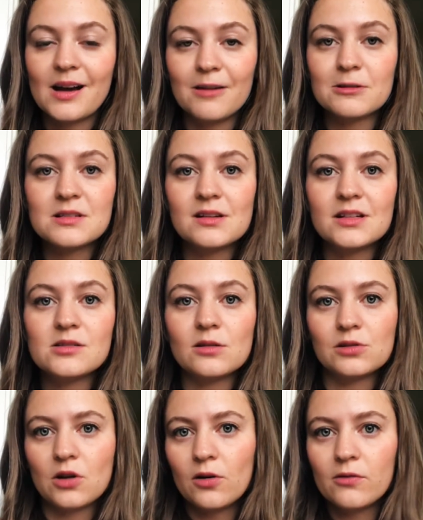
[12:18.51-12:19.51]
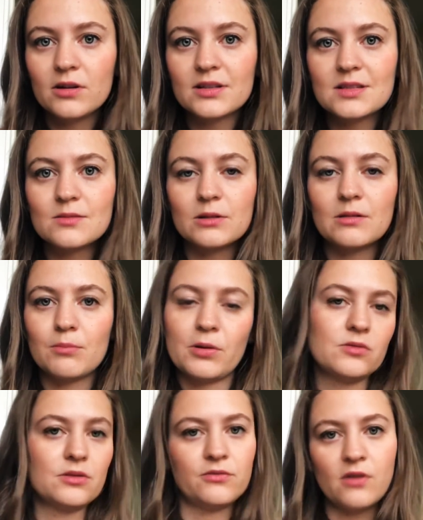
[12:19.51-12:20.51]
I was a little nervous
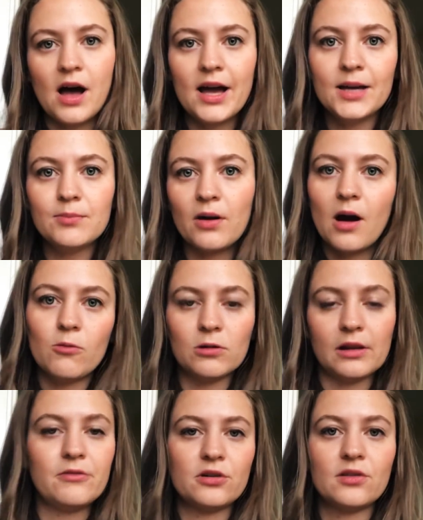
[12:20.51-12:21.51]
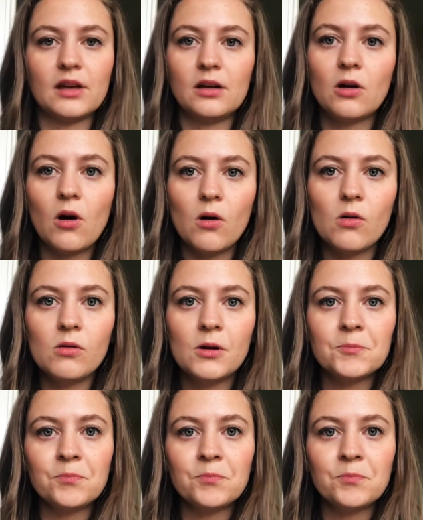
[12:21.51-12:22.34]
about the vibe, how will everything go.